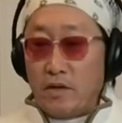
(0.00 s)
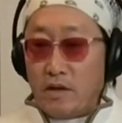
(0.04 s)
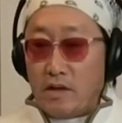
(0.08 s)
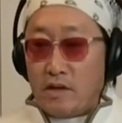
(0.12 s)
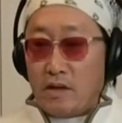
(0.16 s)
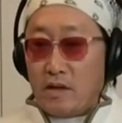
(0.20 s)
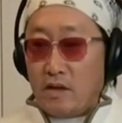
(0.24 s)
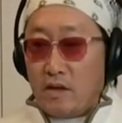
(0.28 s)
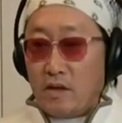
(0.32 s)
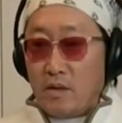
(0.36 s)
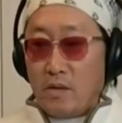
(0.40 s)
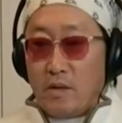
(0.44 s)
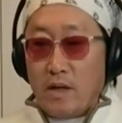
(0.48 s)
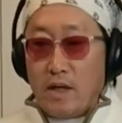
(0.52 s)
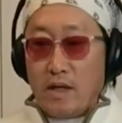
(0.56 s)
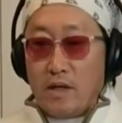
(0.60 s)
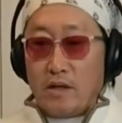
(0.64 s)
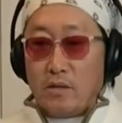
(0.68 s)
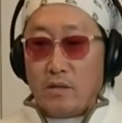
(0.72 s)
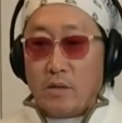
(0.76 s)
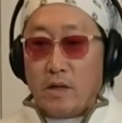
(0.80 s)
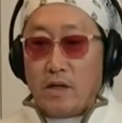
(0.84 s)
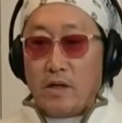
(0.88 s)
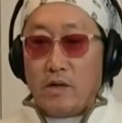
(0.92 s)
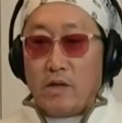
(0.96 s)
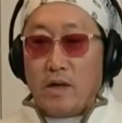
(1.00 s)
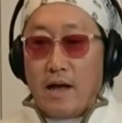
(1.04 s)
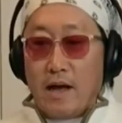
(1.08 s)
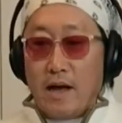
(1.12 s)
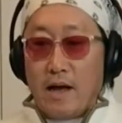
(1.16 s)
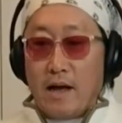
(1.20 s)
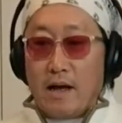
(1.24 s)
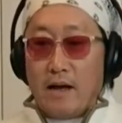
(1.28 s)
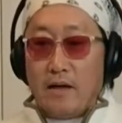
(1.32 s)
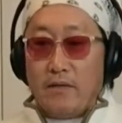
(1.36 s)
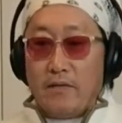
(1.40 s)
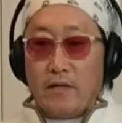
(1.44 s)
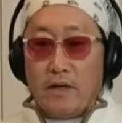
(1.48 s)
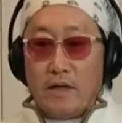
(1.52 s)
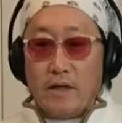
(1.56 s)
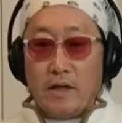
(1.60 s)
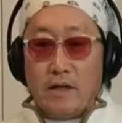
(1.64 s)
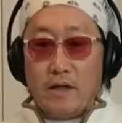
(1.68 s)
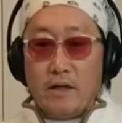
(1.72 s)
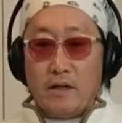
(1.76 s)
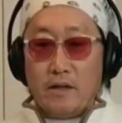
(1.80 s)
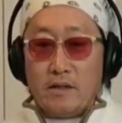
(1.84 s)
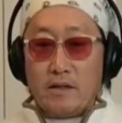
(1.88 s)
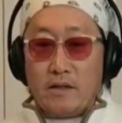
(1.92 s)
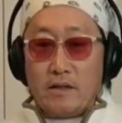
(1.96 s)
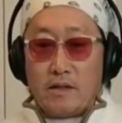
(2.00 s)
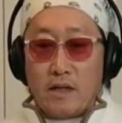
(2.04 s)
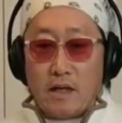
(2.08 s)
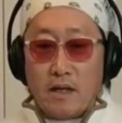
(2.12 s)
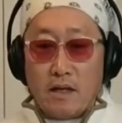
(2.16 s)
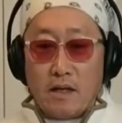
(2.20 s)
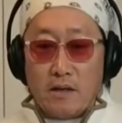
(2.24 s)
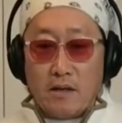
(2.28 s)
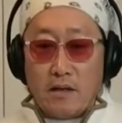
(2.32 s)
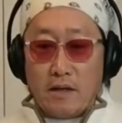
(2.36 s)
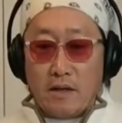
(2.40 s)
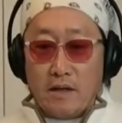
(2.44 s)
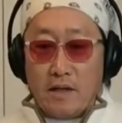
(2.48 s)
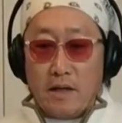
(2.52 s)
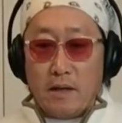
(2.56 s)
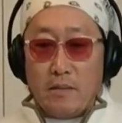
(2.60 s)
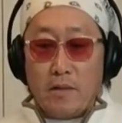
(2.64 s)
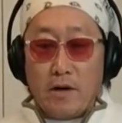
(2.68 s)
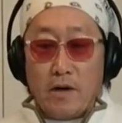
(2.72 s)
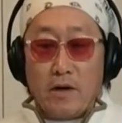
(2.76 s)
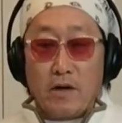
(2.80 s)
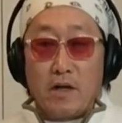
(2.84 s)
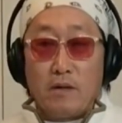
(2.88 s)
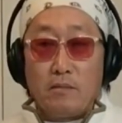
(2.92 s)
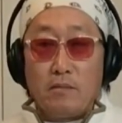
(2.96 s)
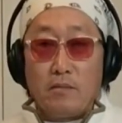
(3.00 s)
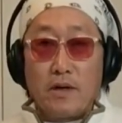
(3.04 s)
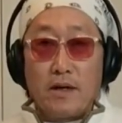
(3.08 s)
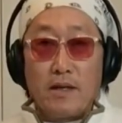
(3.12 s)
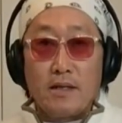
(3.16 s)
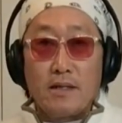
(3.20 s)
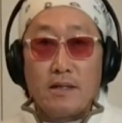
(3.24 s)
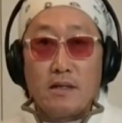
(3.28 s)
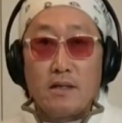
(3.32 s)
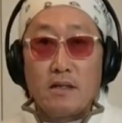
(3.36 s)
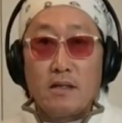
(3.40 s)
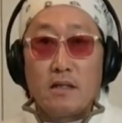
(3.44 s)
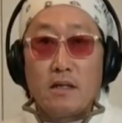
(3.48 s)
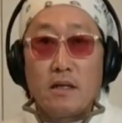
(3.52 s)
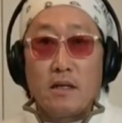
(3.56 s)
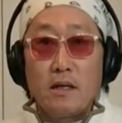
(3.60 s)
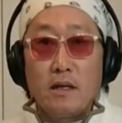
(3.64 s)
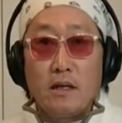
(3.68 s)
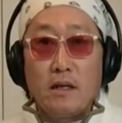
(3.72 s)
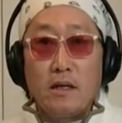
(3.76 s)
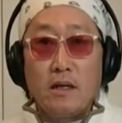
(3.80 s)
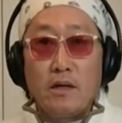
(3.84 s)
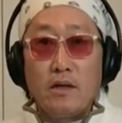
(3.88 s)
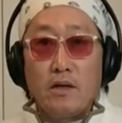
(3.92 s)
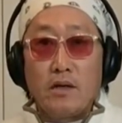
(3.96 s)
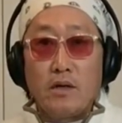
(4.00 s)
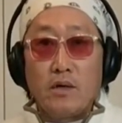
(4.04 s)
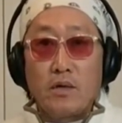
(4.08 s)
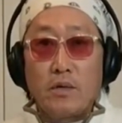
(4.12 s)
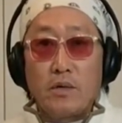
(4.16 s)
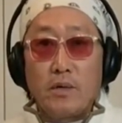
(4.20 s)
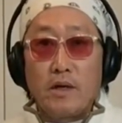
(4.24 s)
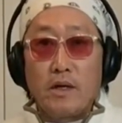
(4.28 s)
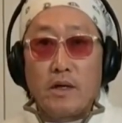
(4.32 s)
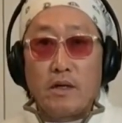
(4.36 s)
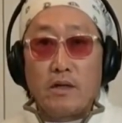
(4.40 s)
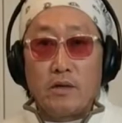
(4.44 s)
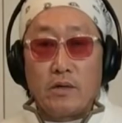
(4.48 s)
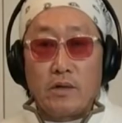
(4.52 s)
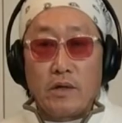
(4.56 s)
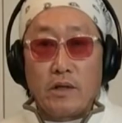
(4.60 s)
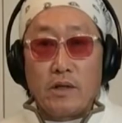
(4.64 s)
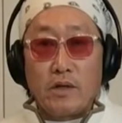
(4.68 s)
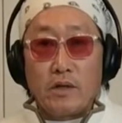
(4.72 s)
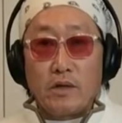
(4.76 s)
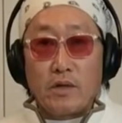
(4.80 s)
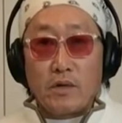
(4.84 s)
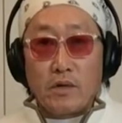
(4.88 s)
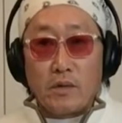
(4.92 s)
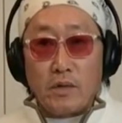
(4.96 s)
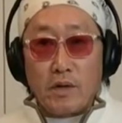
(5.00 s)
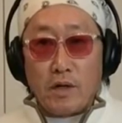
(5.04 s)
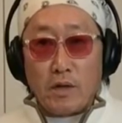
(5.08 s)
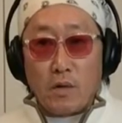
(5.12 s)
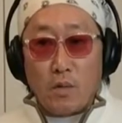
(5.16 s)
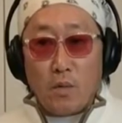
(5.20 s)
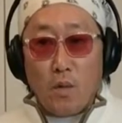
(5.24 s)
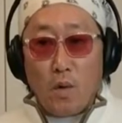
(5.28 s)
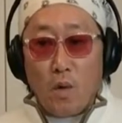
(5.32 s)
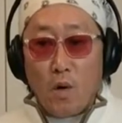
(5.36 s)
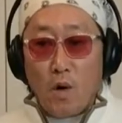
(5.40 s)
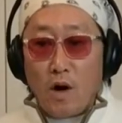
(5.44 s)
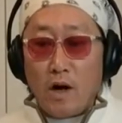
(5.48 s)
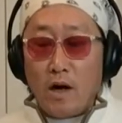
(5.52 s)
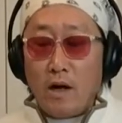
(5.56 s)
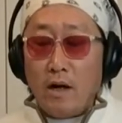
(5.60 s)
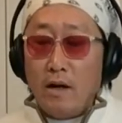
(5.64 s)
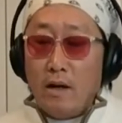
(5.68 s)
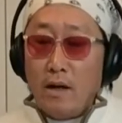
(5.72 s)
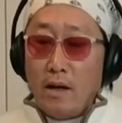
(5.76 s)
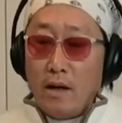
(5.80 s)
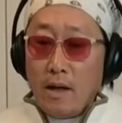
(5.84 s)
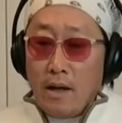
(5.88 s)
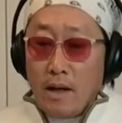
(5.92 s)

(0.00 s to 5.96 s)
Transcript: Look, you know what you have is the American presence in Korea during the Korean War,